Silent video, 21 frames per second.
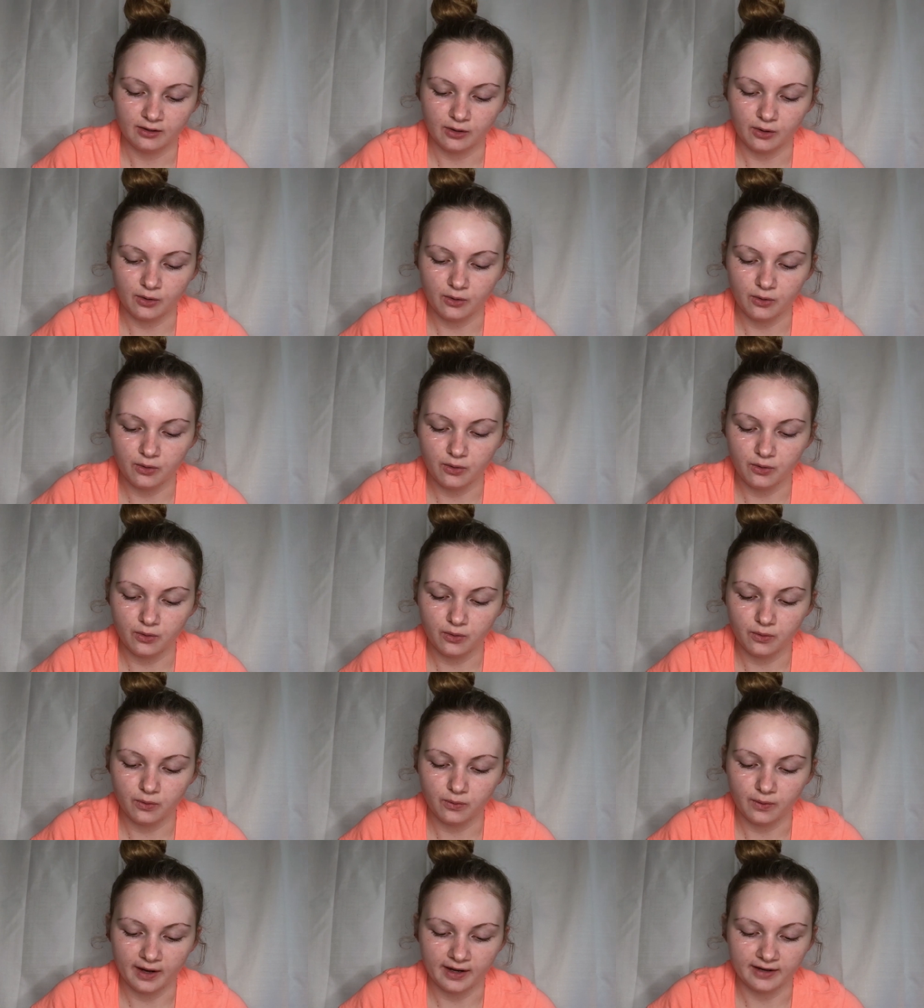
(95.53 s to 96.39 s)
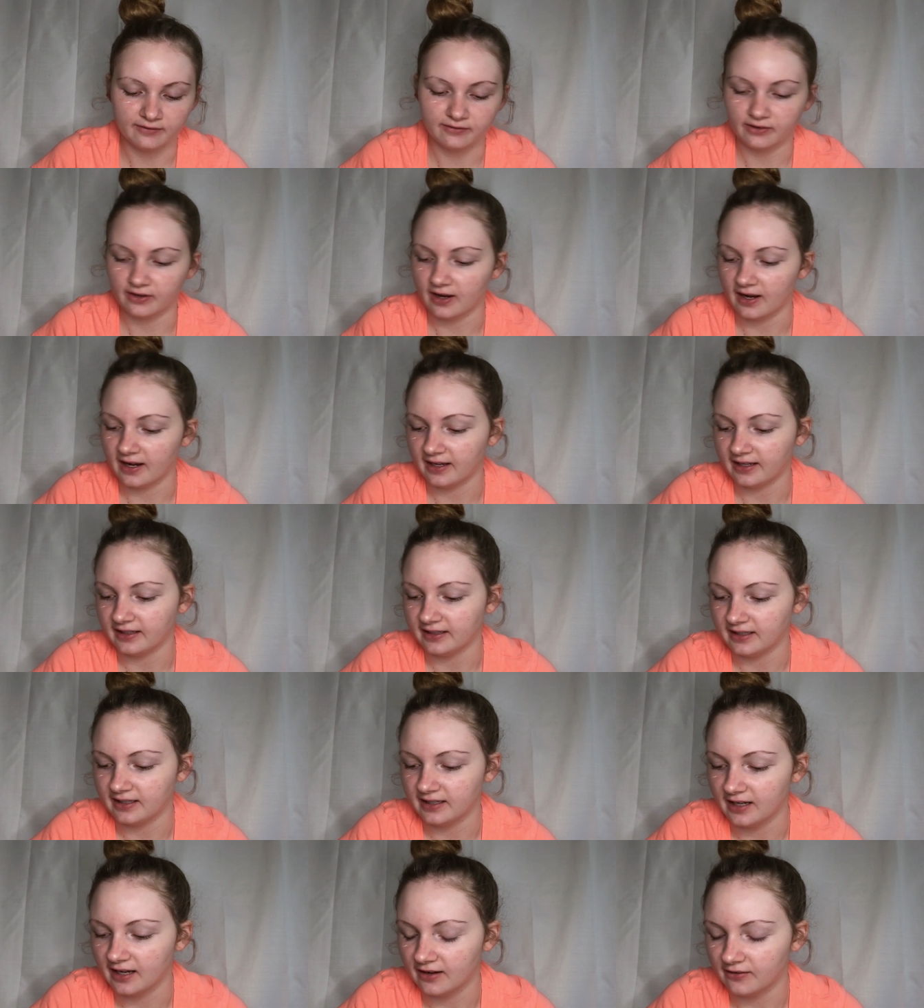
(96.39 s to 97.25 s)
a whole wide
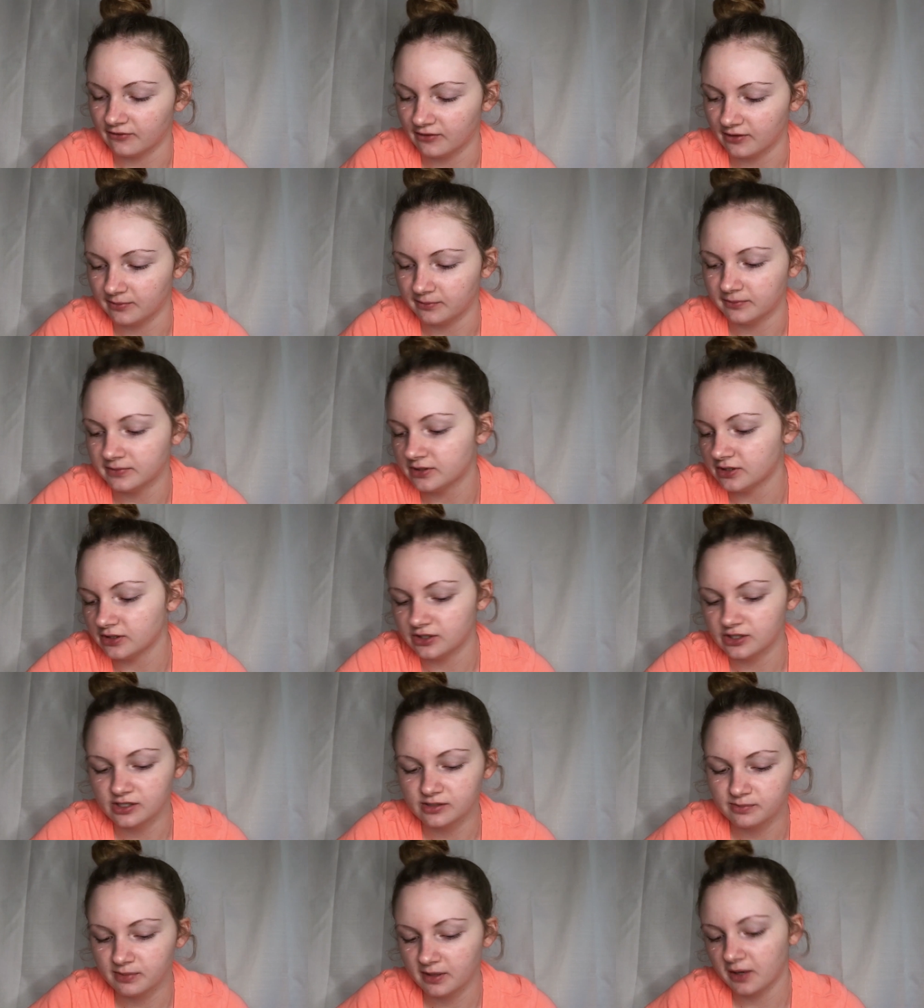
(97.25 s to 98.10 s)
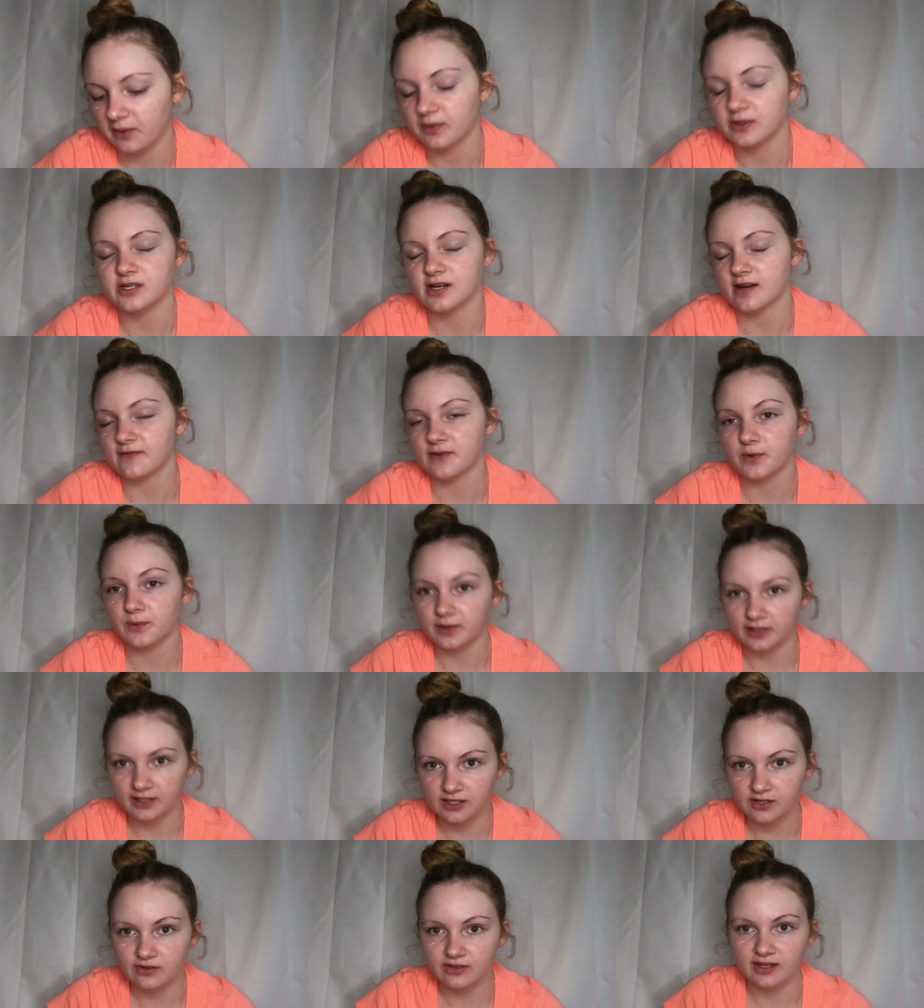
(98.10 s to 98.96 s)
variety of them, so just pick whichever
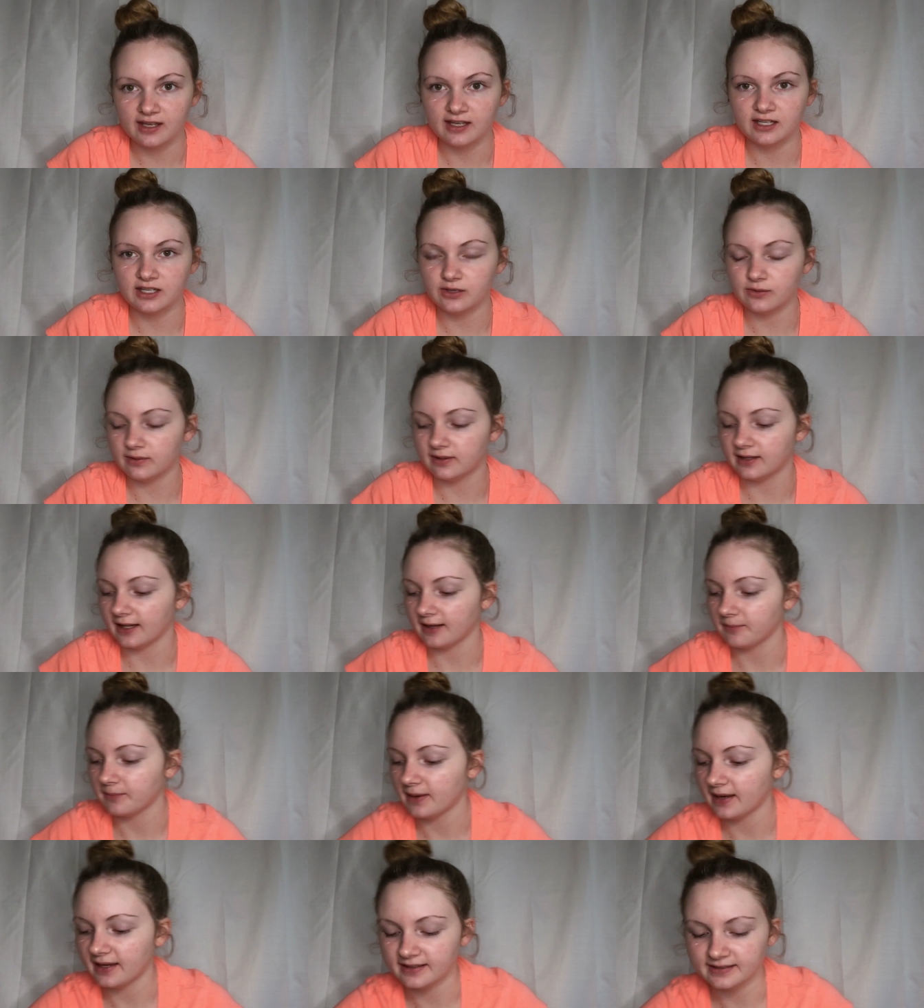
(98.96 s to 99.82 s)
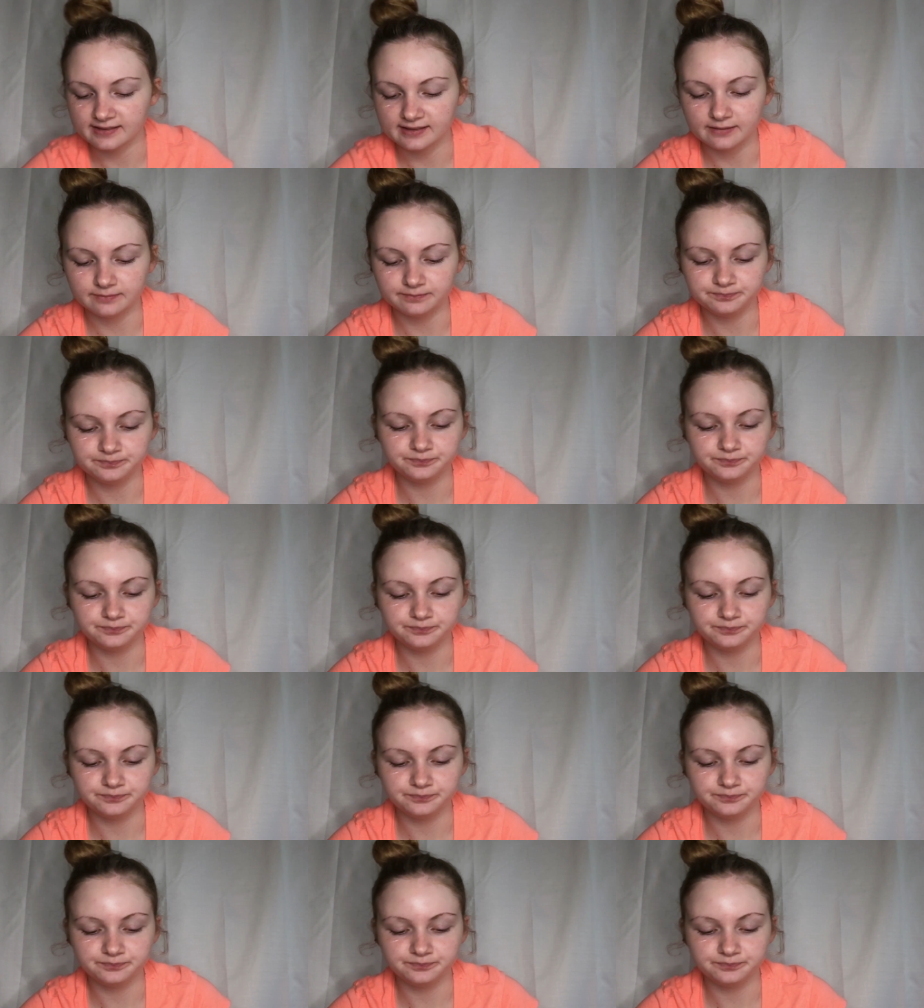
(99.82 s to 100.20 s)
one you think you would like best.